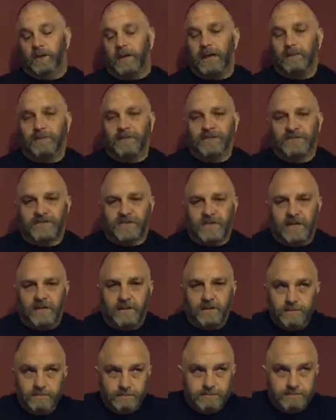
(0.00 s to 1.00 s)
that being
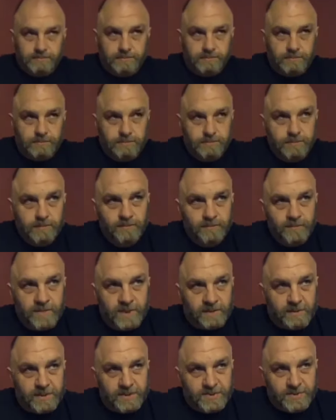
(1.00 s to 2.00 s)
said,
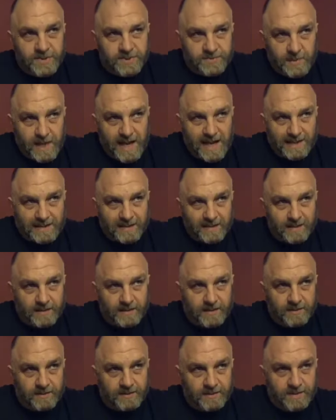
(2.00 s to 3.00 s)
I want to switch back
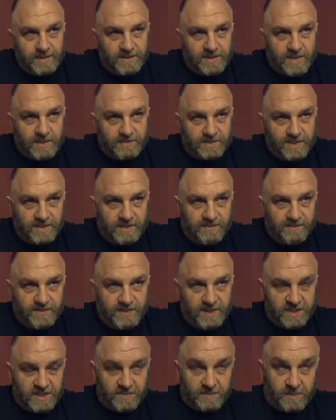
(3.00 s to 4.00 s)
to the subject
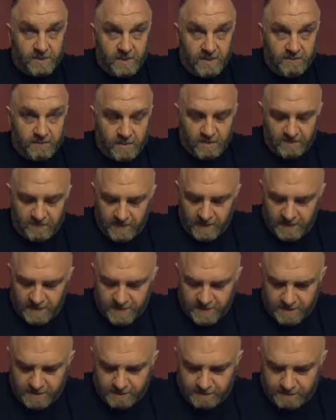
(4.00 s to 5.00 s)
of discipline and
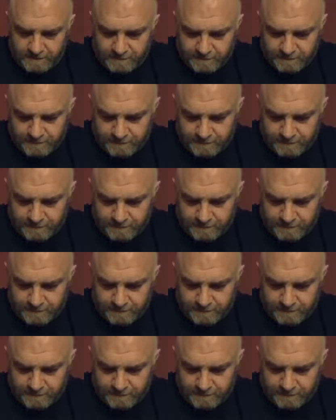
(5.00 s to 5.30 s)
motivation.